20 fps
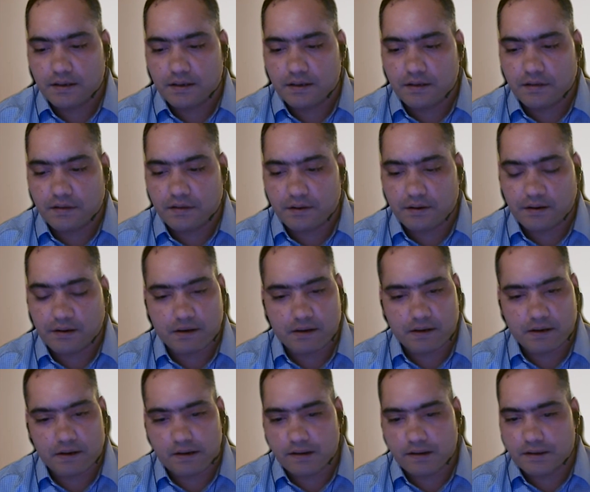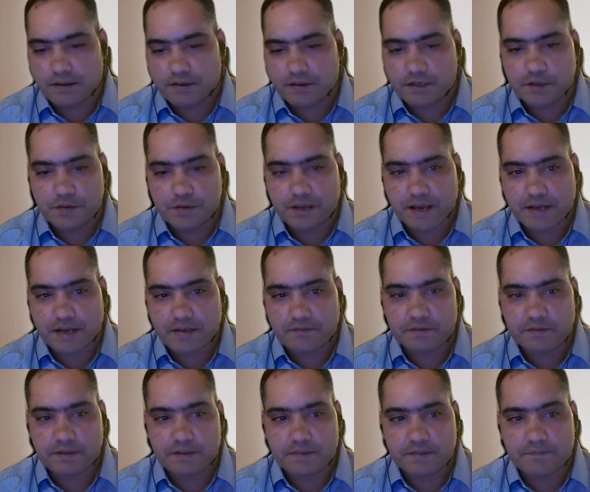in our day-to-day
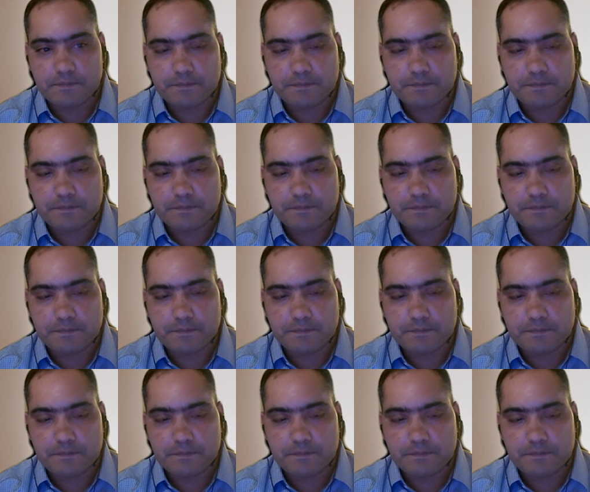activity.